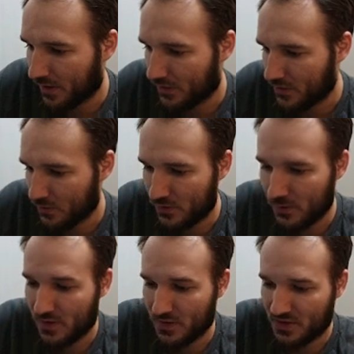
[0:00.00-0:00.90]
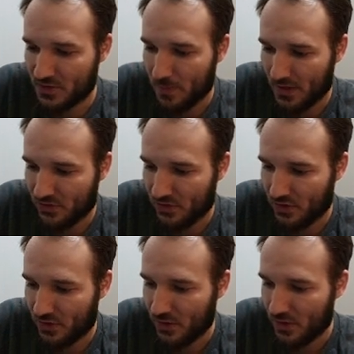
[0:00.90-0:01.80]
and to to the
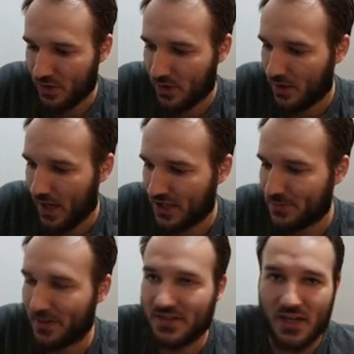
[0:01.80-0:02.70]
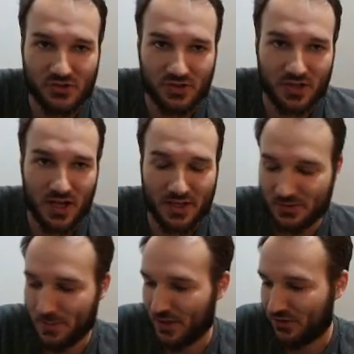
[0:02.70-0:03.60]
expectation expectation not
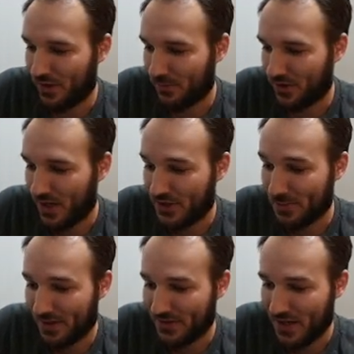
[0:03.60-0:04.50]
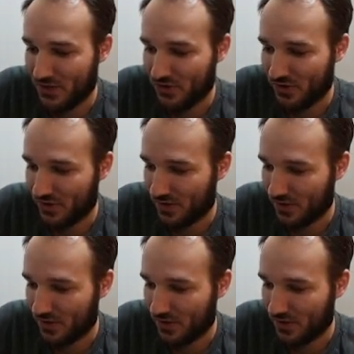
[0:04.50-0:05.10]
expectation I'm sorry expectation